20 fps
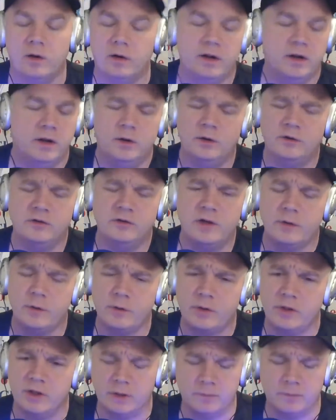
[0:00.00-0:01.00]
Here's another
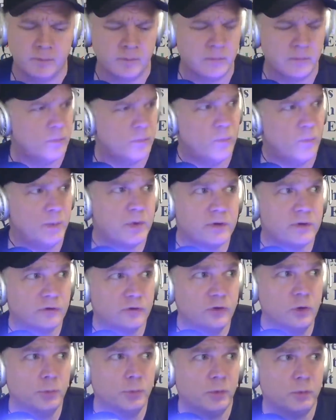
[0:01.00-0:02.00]
thing. Remember, the
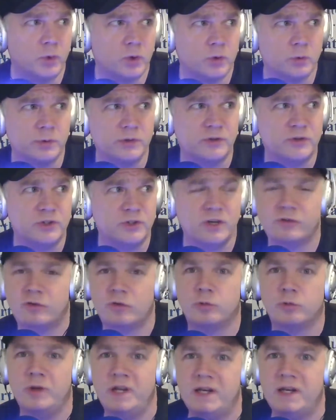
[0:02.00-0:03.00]
Super Bowl was
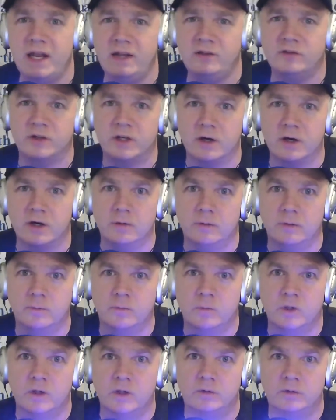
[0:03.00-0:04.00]
just 3 days ago,
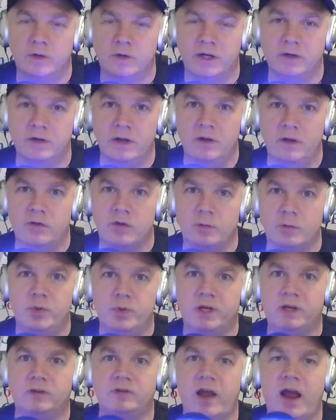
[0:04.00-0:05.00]
right? The
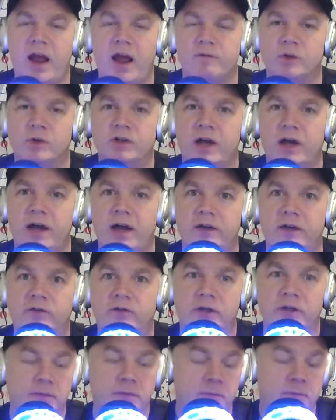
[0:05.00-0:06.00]
biggest advertising